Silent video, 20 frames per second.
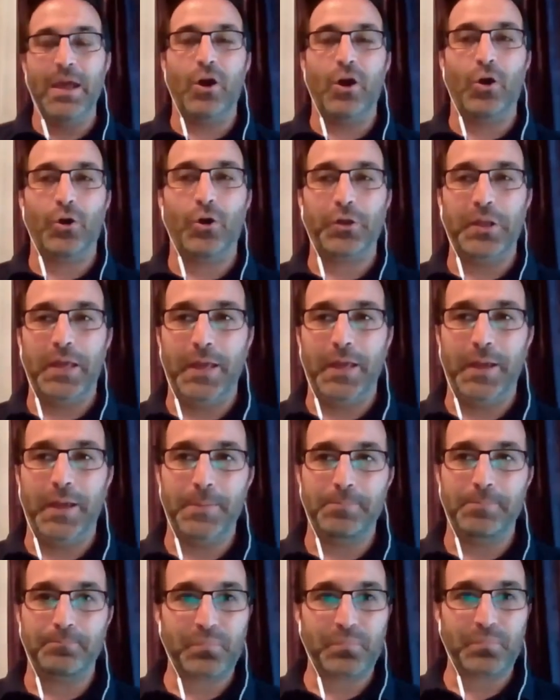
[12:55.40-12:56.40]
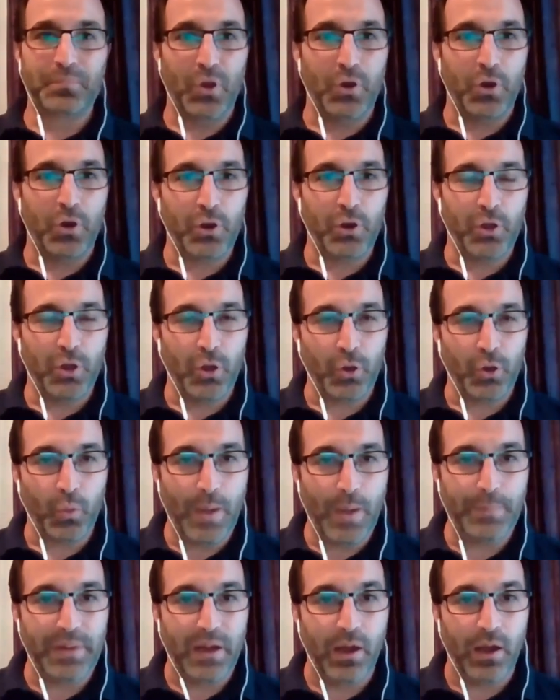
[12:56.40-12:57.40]
on a on a on a
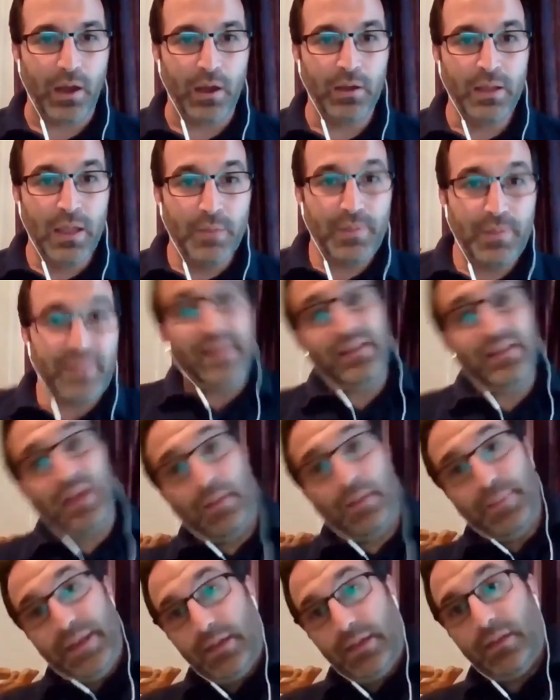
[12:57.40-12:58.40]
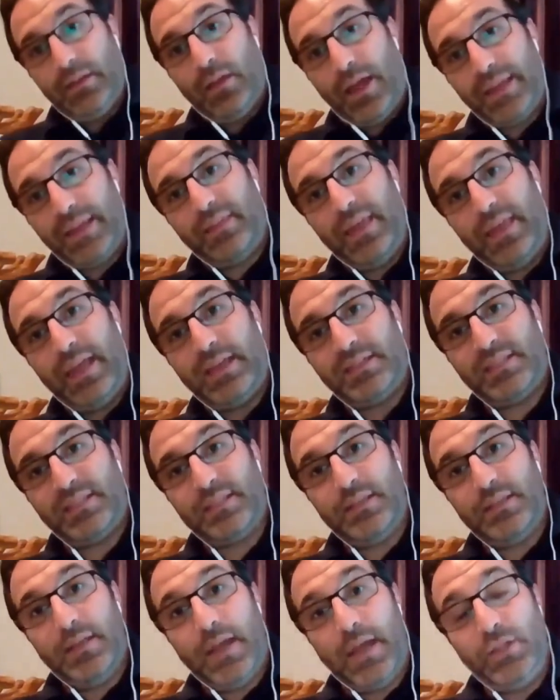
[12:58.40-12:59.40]
webinar, but they come in like
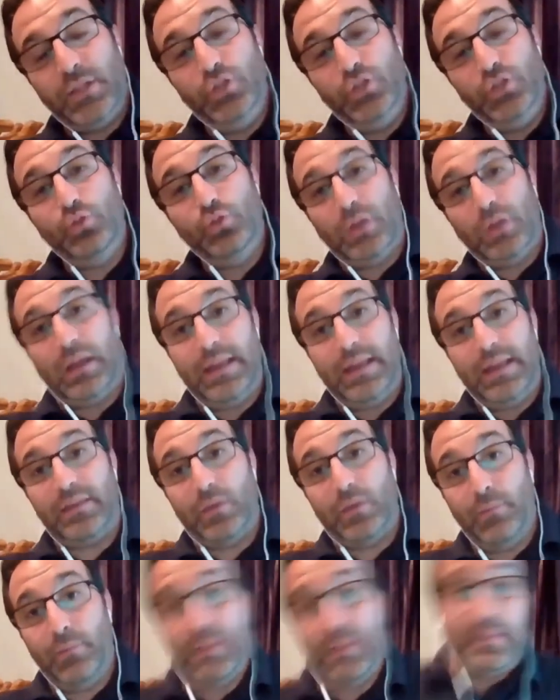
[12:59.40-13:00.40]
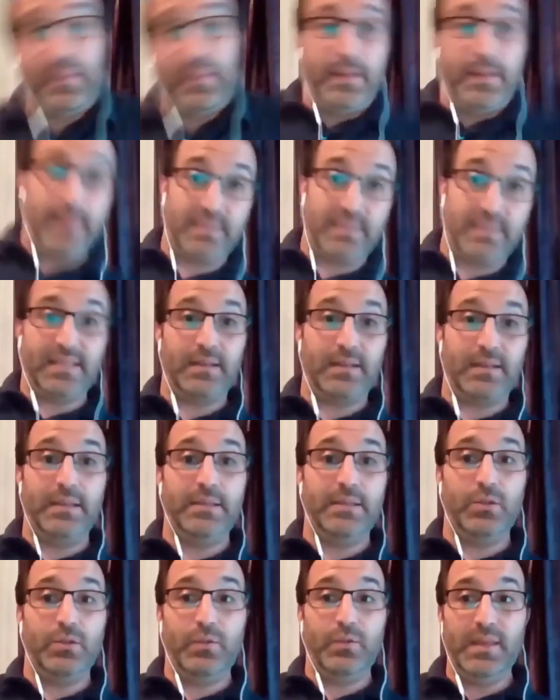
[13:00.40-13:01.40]
this, and you click them, and then they
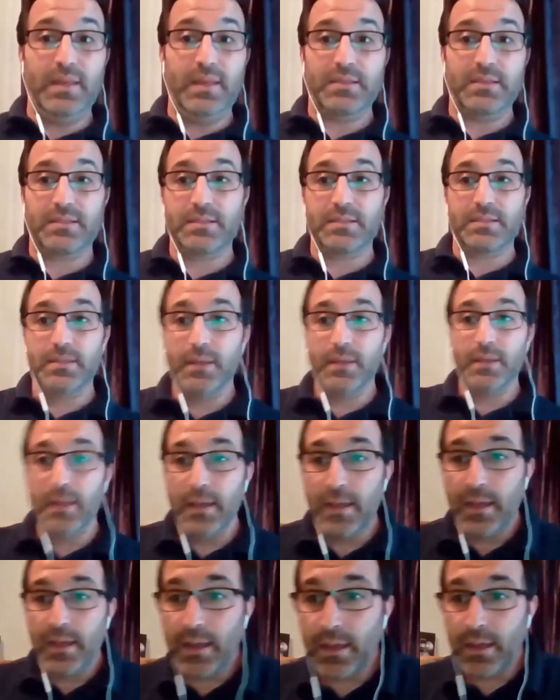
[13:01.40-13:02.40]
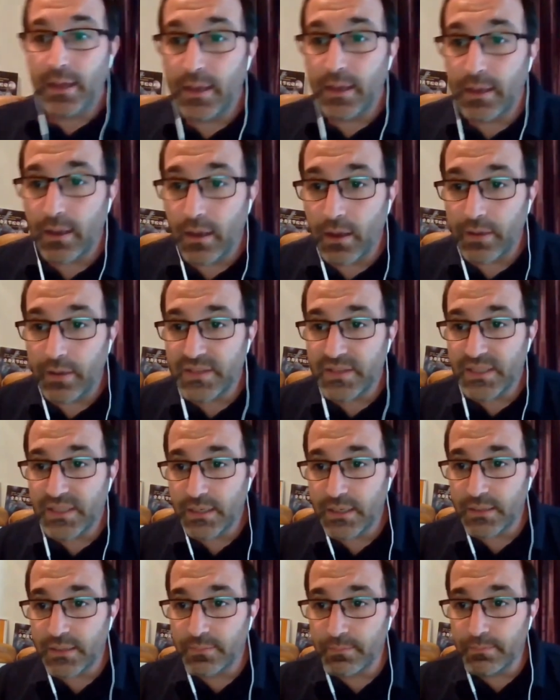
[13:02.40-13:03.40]
suddenly do this. Uh, I've
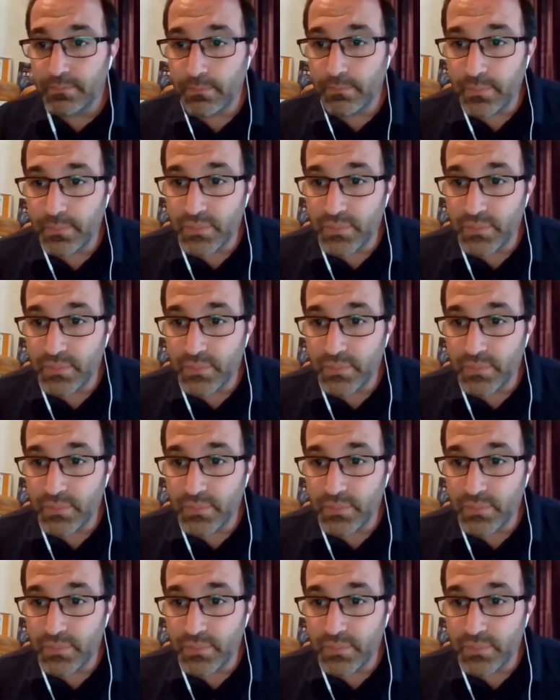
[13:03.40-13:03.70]
seen in